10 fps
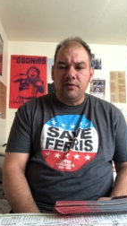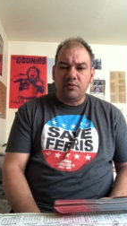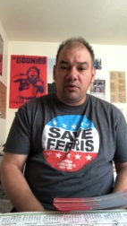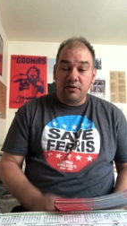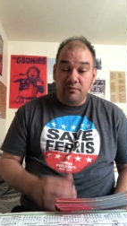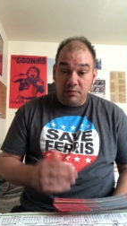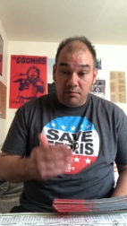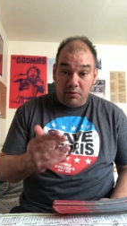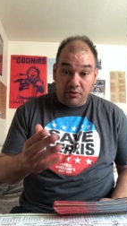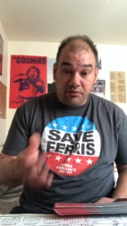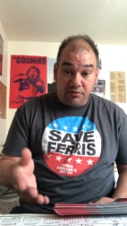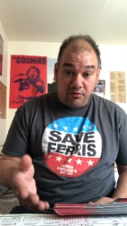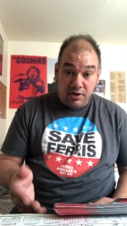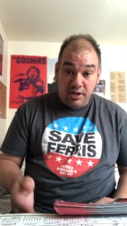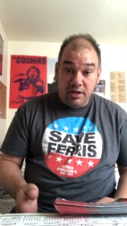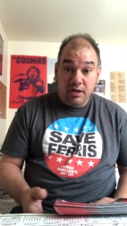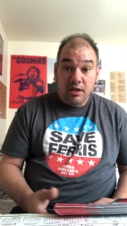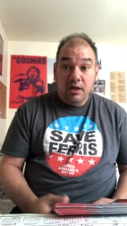as well as Meatballs 3,